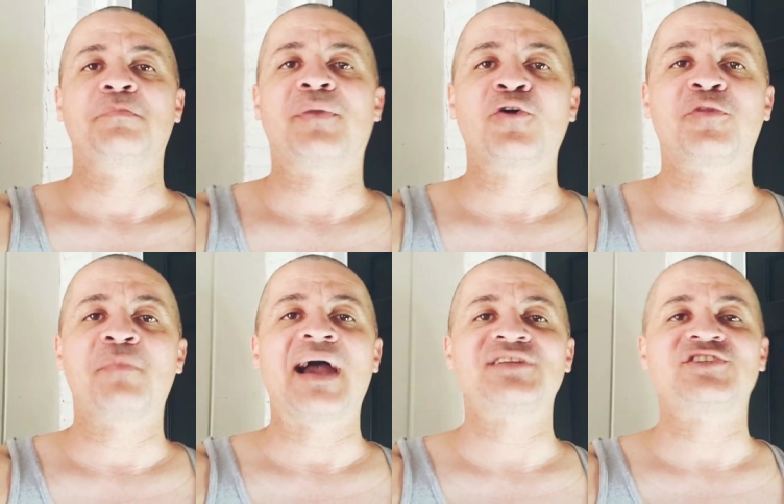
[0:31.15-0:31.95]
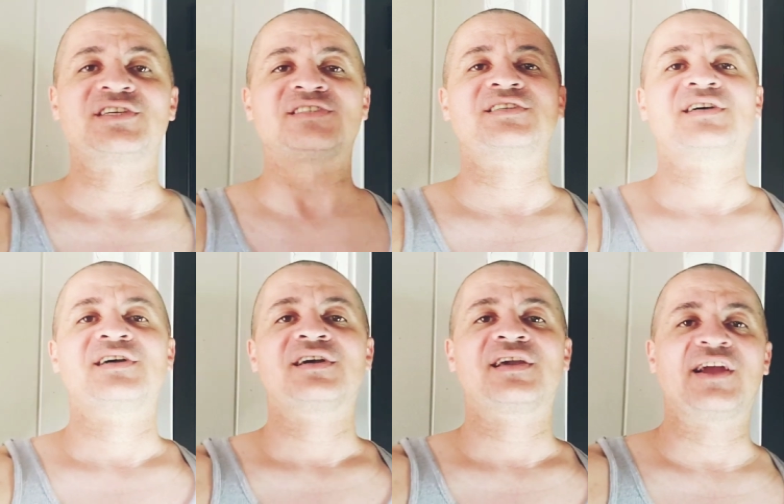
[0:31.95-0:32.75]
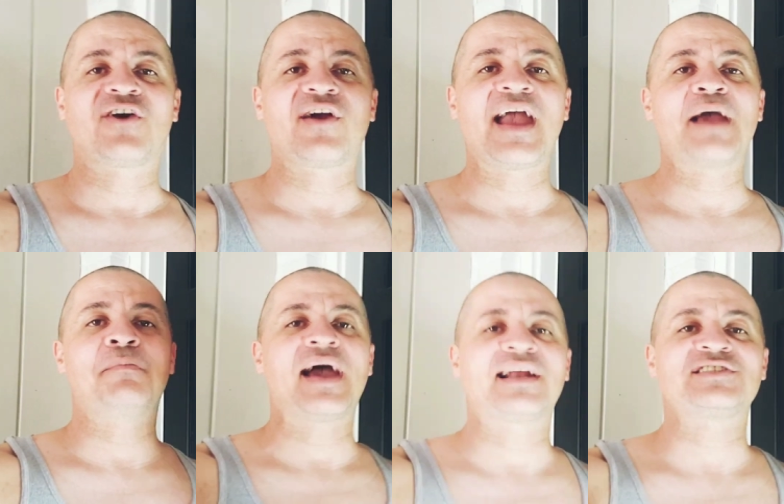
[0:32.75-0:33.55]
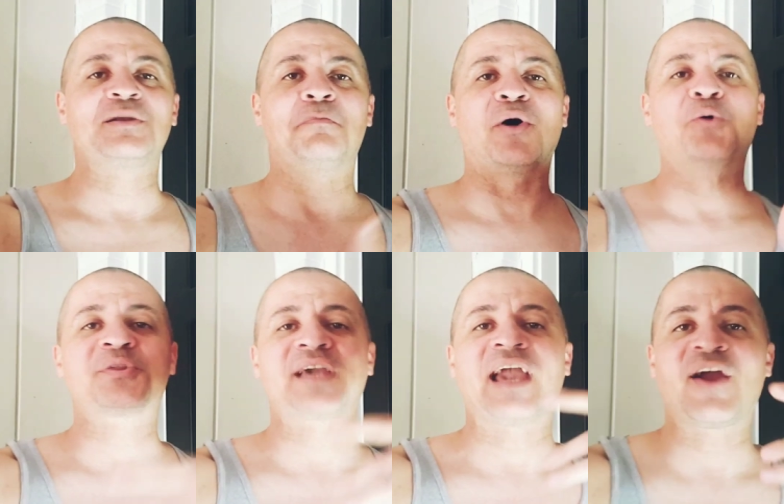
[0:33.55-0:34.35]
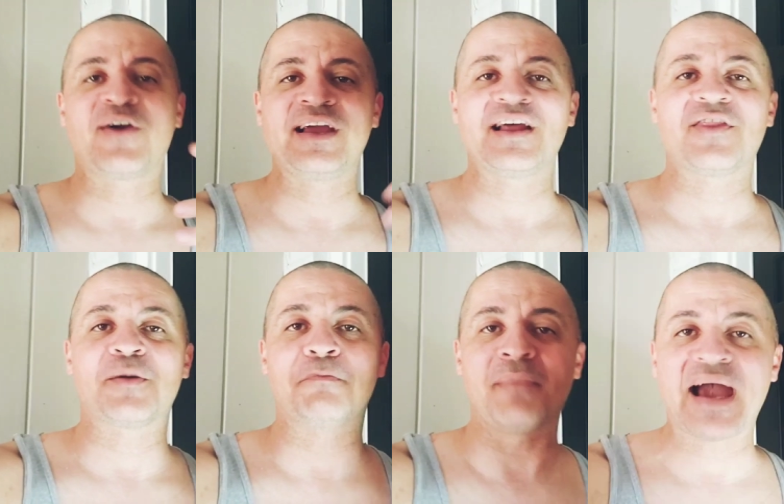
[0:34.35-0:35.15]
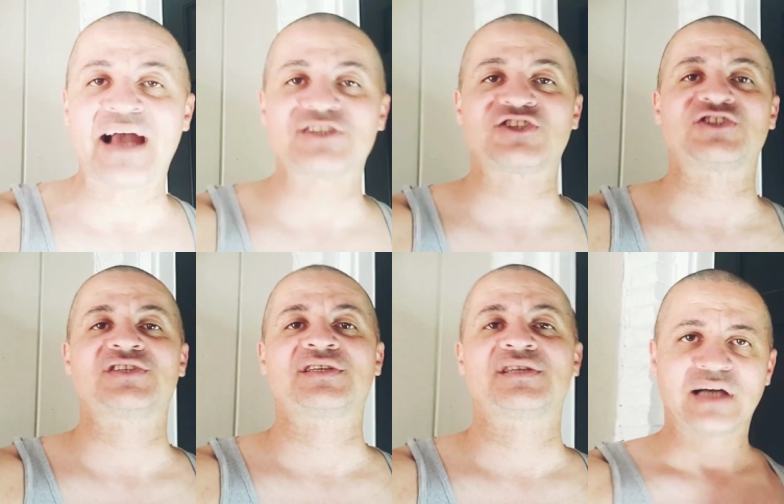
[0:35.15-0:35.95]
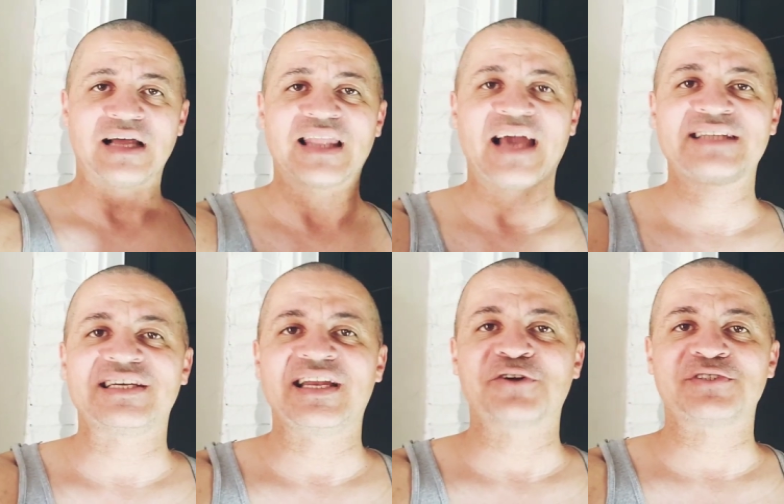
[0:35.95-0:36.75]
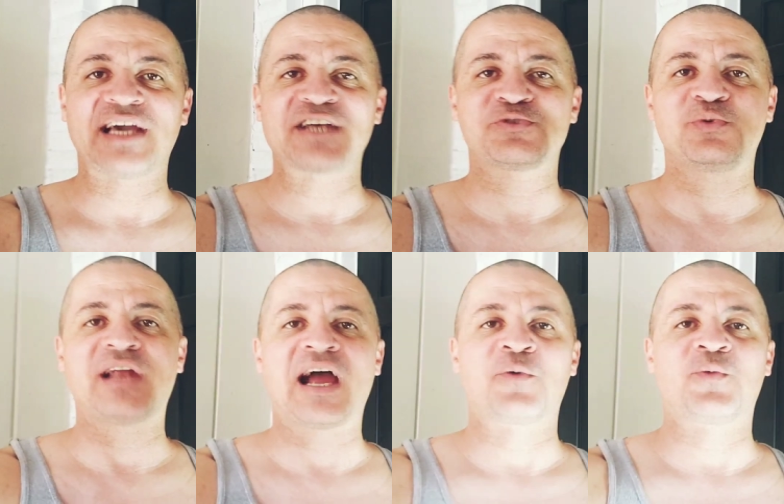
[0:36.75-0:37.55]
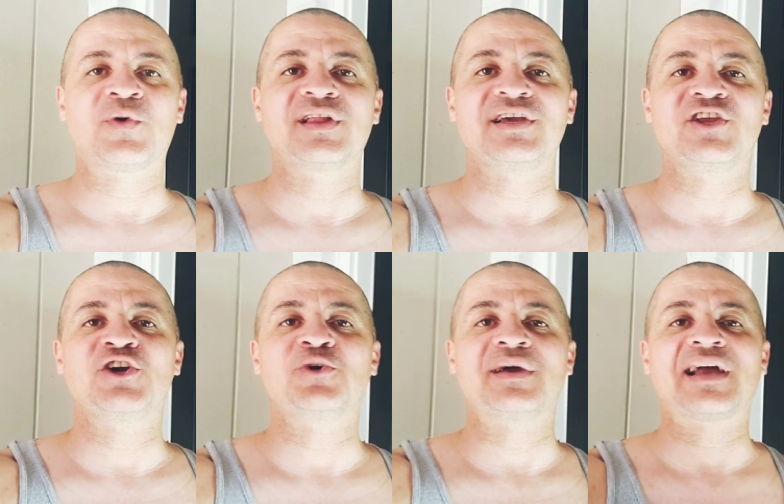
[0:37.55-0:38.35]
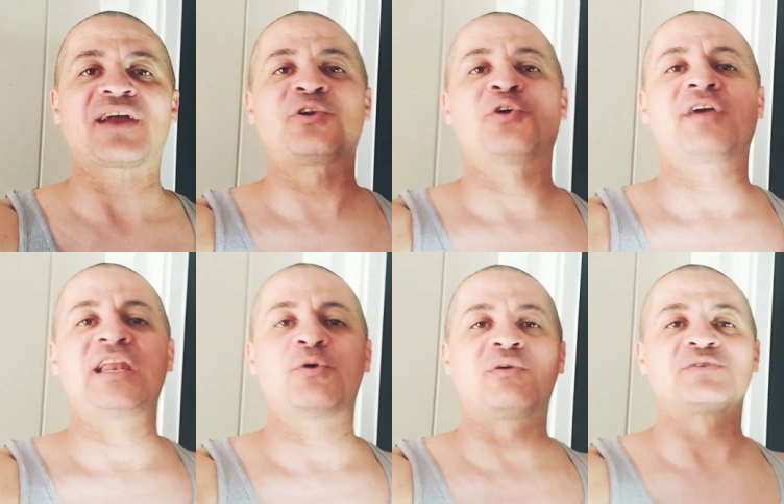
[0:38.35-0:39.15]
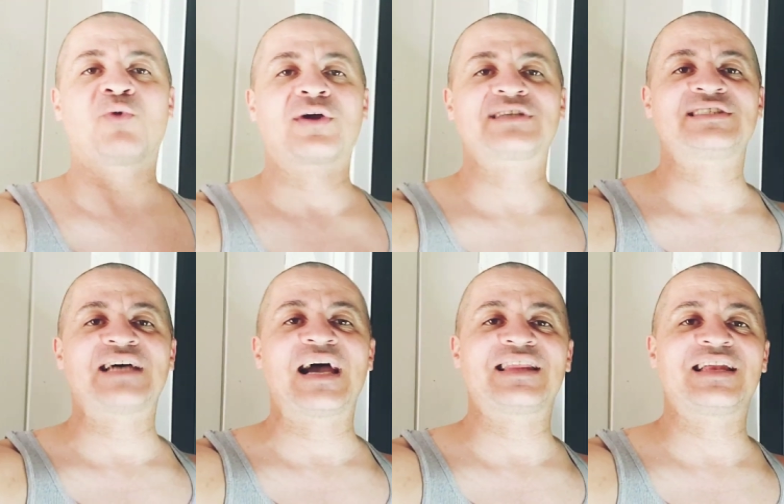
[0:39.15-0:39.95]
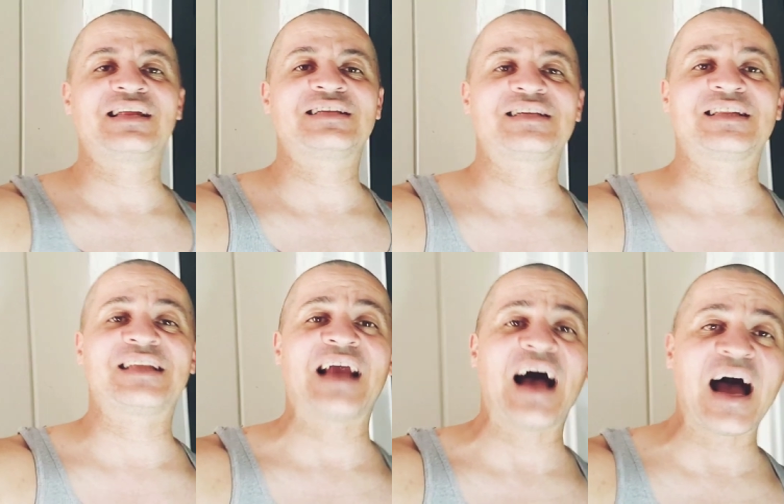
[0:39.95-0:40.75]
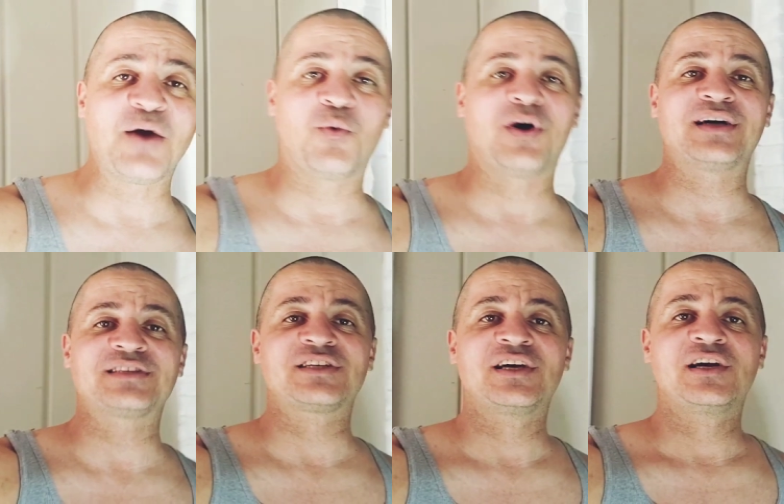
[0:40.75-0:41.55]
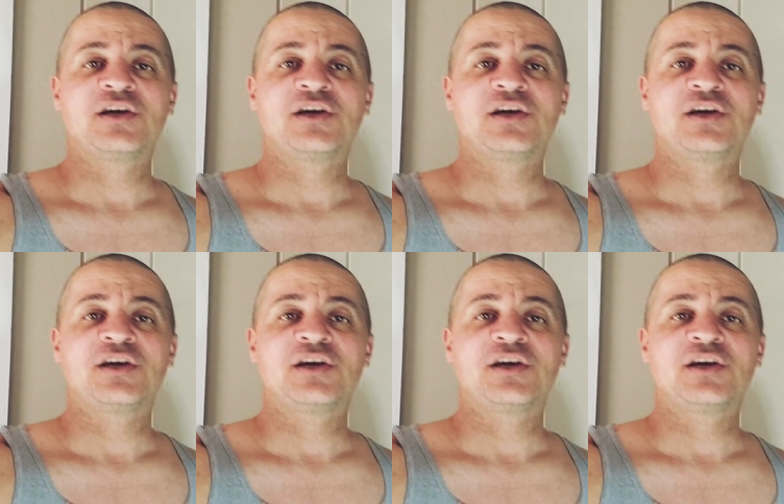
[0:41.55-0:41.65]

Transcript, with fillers: Both matches, Kiera and Madison both carried the match. Like Tenille Dashwood, I really do, and I don't know if anyone was more excited than I was